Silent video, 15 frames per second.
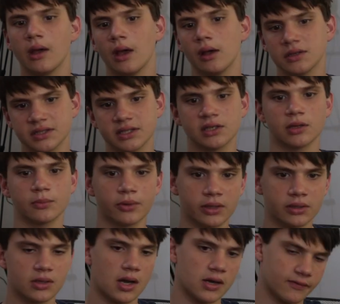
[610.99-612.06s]

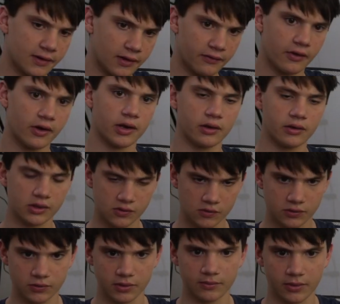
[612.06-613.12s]
lcd.print tide for vella-verney, because it
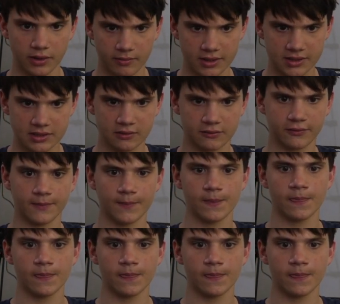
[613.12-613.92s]
was written by myself.